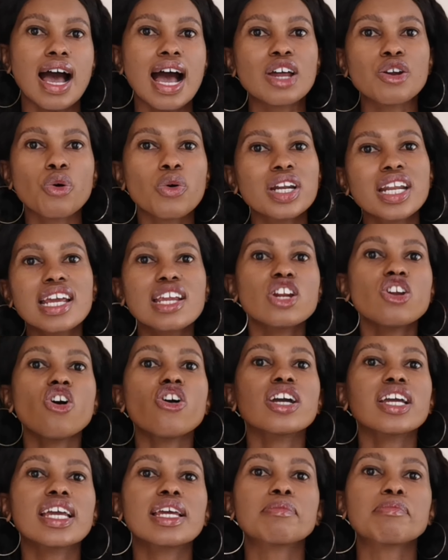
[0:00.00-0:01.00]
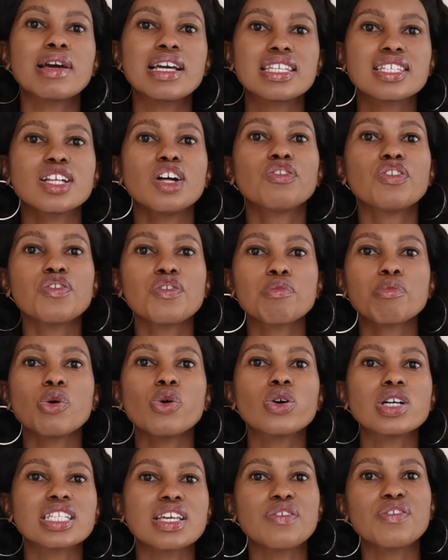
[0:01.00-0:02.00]
I don't want to elongate myself even more,
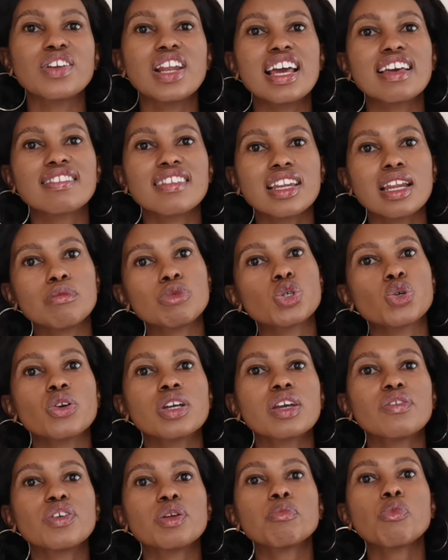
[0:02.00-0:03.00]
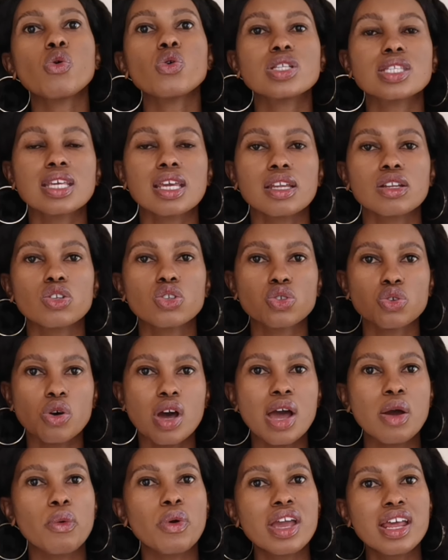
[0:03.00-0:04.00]
because I feel like then I'm showing even more skin. So
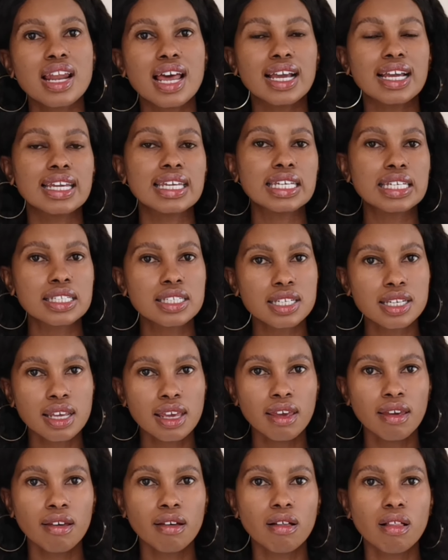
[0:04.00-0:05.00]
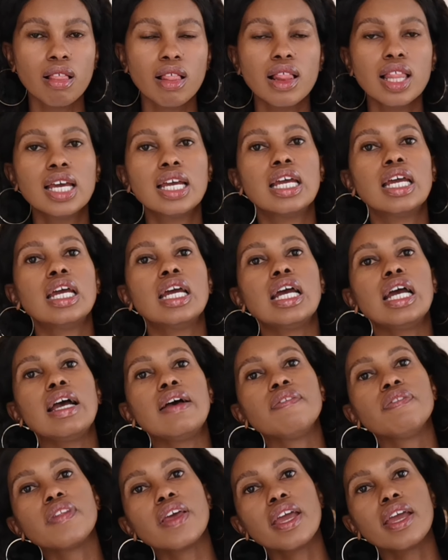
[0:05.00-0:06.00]
I wear like a kitten heel,
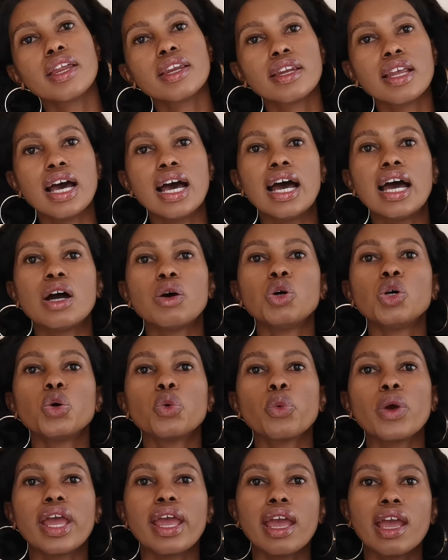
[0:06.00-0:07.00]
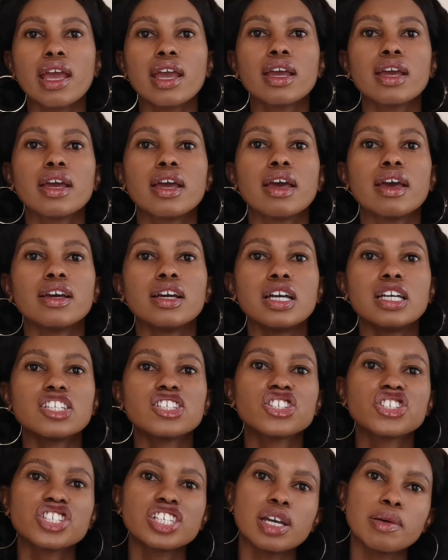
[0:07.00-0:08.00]
and then I'll wear a
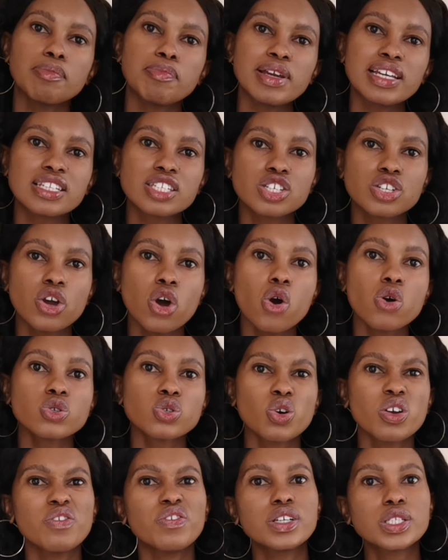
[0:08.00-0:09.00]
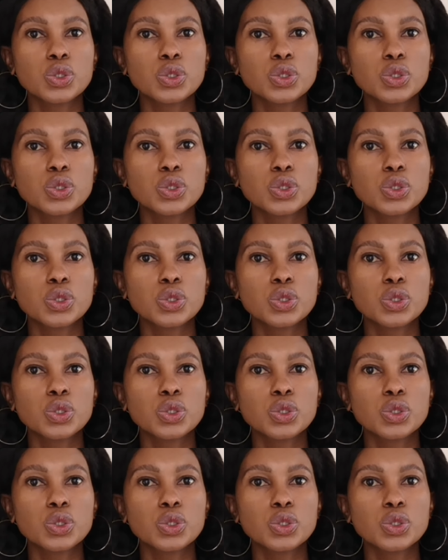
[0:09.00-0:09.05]
sheer pantyhose, or if